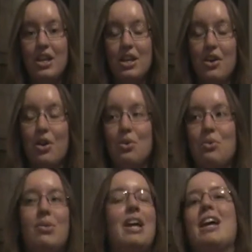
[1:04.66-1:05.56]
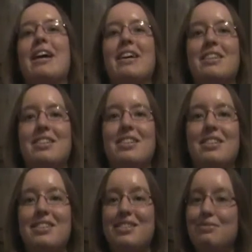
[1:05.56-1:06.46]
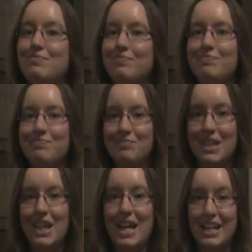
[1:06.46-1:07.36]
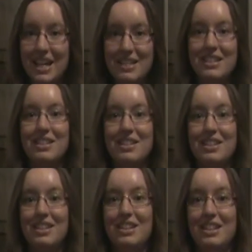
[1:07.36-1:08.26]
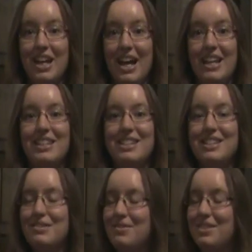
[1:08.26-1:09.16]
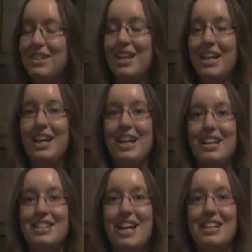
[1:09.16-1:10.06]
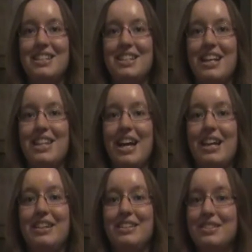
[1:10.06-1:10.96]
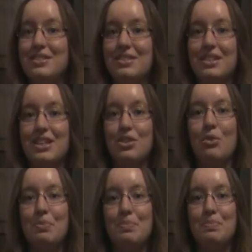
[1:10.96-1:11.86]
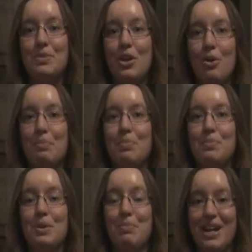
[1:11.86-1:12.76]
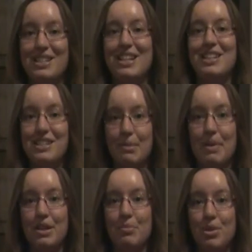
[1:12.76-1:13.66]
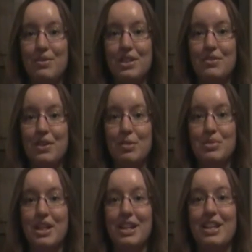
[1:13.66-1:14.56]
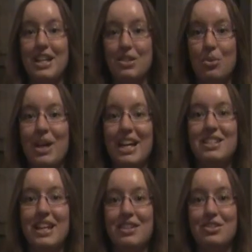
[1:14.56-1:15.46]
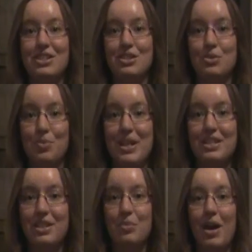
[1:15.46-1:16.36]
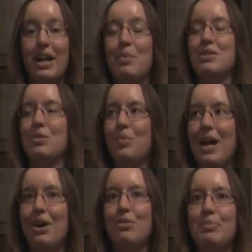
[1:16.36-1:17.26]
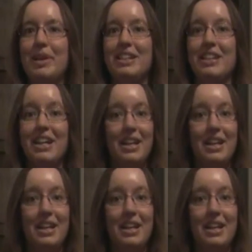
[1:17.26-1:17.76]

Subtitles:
and I guess, yeah, it's sad to say that the precedent set by the previous films, its own high standards, is the reason why I wasn't wowed. But